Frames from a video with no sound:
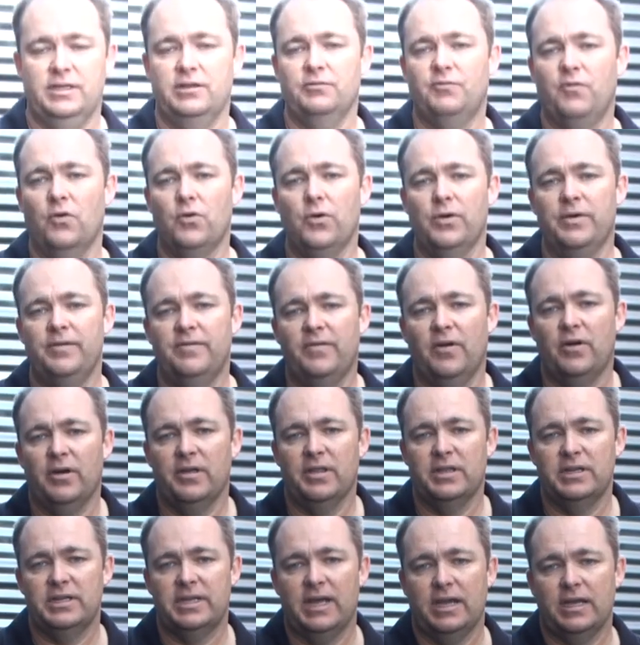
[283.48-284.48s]
the void
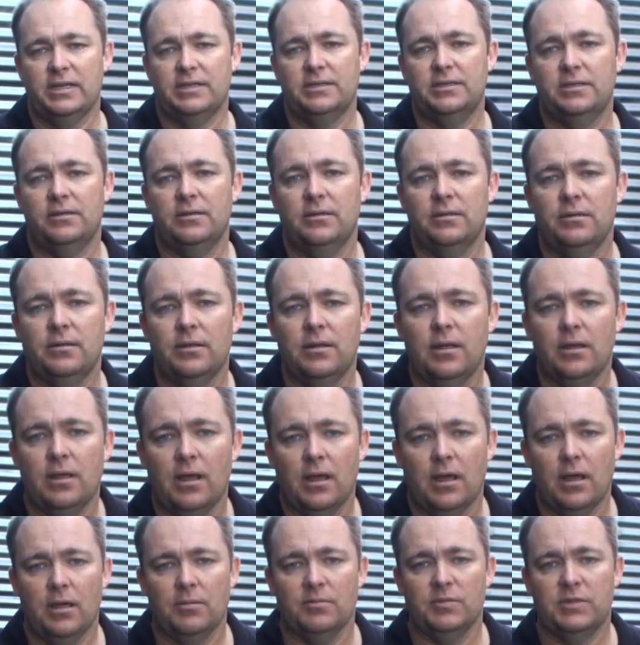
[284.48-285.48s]
via the dust
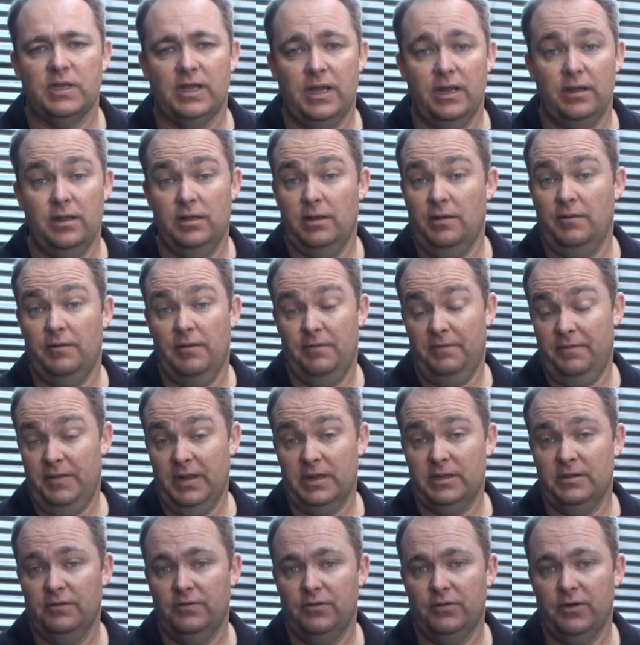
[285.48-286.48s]
to get an
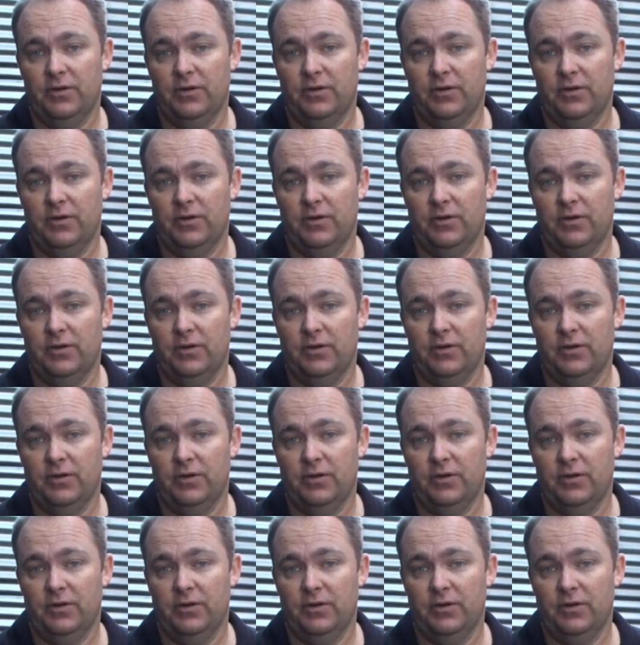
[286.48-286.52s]
effective